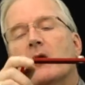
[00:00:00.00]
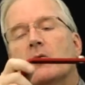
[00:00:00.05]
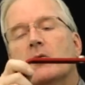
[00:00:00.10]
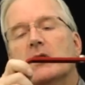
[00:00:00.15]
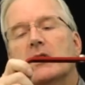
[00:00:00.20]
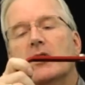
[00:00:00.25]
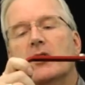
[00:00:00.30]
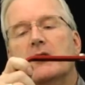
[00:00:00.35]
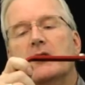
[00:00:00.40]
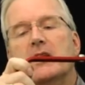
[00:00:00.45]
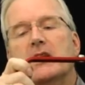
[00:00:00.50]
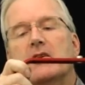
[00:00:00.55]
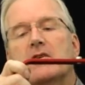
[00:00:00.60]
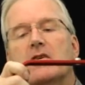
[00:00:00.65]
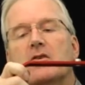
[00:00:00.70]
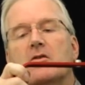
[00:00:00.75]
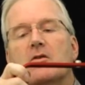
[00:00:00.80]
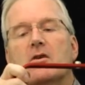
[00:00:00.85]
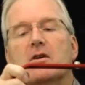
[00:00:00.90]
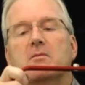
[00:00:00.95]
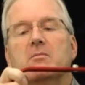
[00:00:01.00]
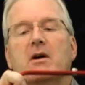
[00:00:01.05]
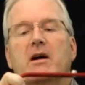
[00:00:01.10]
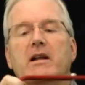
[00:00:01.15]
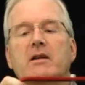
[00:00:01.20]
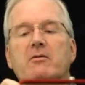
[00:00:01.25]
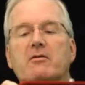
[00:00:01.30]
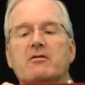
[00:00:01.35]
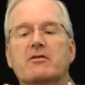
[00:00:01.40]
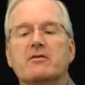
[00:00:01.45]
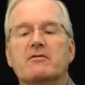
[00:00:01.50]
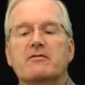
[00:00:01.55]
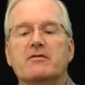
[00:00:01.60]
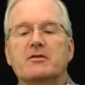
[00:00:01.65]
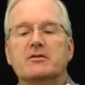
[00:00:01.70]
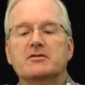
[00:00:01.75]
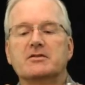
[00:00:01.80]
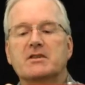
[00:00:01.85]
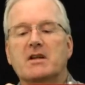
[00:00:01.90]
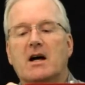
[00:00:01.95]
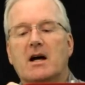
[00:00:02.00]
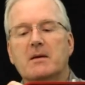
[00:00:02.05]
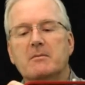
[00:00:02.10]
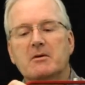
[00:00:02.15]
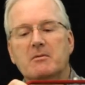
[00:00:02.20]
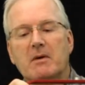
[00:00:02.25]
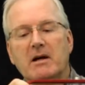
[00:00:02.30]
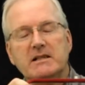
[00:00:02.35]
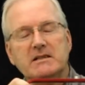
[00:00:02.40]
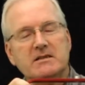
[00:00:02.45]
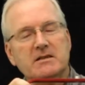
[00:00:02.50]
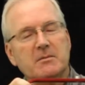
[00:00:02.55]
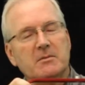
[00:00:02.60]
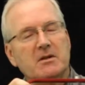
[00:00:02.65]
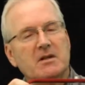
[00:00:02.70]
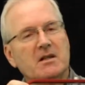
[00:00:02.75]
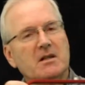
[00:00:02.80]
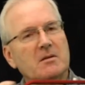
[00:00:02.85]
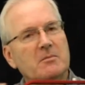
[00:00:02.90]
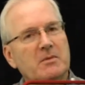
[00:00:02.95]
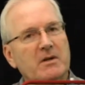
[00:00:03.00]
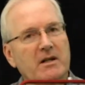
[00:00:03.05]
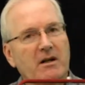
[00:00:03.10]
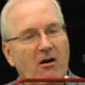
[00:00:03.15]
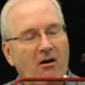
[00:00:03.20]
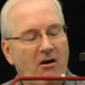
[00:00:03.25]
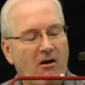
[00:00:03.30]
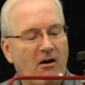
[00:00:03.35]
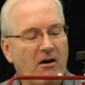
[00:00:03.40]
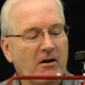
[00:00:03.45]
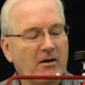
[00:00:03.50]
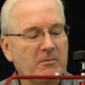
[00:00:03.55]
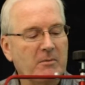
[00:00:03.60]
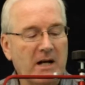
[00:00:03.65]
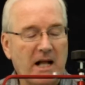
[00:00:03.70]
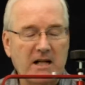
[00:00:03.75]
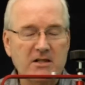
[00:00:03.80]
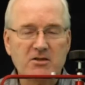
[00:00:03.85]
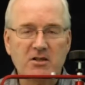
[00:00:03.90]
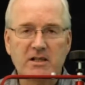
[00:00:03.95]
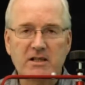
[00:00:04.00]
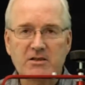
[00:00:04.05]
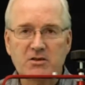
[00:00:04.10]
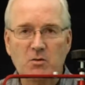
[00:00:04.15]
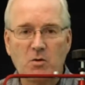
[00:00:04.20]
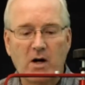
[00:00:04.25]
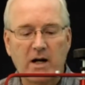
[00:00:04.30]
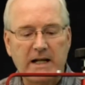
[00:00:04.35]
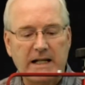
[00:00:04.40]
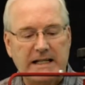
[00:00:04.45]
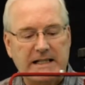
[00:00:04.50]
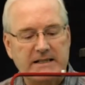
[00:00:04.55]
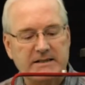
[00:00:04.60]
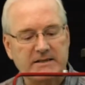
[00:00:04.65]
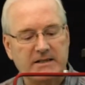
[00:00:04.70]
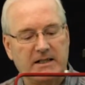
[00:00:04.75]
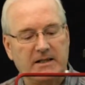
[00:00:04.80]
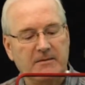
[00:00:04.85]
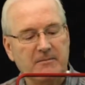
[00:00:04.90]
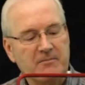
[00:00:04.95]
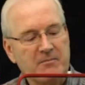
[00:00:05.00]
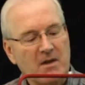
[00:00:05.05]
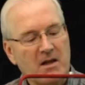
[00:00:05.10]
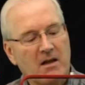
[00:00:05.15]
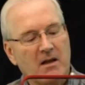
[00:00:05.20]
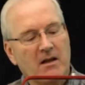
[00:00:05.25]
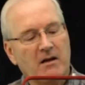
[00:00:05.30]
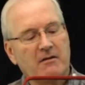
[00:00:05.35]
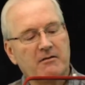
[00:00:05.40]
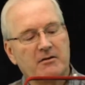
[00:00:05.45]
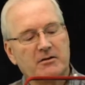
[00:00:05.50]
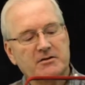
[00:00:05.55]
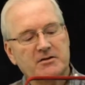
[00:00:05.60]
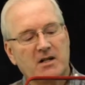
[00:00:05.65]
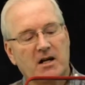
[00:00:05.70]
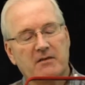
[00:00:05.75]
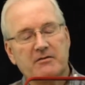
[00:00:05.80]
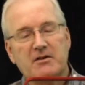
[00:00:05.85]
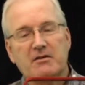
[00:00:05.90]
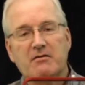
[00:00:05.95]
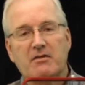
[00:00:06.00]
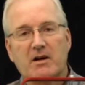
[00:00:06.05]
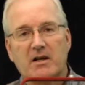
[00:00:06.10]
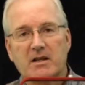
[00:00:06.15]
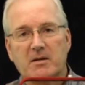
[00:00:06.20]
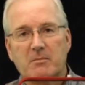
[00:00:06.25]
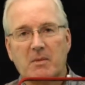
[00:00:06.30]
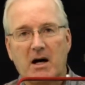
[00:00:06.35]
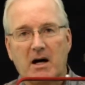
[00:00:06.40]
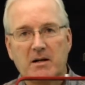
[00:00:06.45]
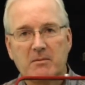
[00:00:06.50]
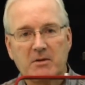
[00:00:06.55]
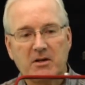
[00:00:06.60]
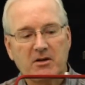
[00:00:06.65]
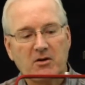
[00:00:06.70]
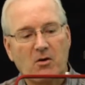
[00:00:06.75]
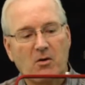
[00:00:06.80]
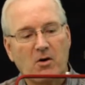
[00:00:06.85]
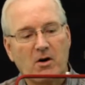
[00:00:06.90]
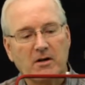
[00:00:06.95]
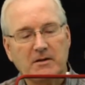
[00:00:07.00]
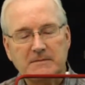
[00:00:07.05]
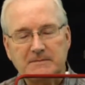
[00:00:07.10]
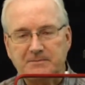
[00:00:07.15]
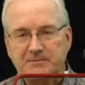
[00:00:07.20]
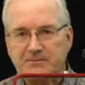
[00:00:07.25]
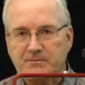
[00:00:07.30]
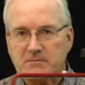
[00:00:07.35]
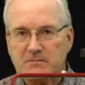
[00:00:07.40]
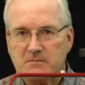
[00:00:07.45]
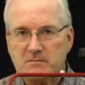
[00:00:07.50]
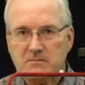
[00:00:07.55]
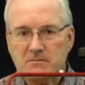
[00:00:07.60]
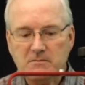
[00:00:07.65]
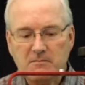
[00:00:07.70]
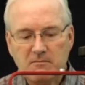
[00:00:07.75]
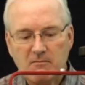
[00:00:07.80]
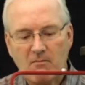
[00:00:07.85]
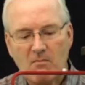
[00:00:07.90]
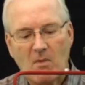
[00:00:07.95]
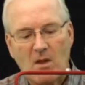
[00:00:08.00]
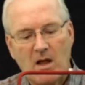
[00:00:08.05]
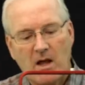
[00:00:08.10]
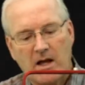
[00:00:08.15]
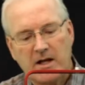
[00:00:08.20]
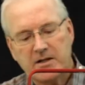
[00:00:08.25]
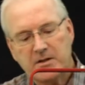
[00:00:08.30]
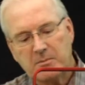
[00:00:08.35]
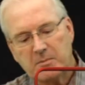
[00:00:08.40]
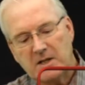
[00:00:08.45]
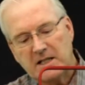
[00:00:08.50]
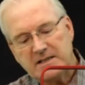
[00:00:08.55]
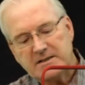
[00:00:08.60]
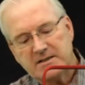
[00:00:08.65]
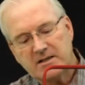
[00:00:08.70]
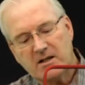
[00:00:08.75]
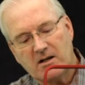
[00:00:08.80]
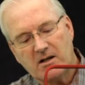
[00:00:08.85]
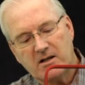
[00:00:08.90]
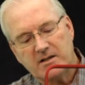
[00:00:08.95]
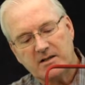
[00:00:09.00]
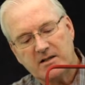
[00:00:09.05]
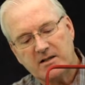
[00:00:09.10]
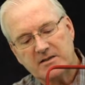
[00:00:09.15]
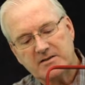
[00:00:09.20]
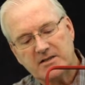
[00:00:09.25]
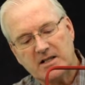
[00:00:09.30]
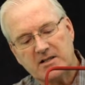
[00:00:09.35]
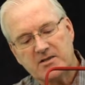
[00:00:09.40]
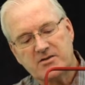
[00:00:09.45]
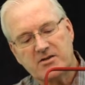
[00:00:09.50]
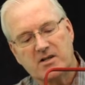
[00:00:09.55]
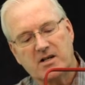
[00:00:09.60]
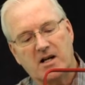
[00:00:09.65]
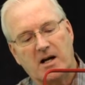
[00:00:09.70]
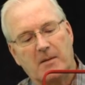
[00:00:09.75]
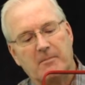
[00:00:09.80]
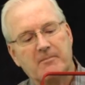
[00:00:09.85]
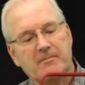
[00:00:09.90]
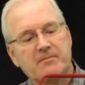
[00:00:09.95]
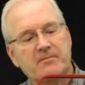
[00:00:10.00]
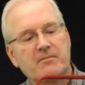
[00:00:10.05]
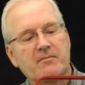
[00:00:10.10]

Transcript: When loading your Gourd Buddy for the first time, it might seem a little bit hard, but actually it's quite easy. First off, you find the bottom of the gourd and you place it onto the suction cup.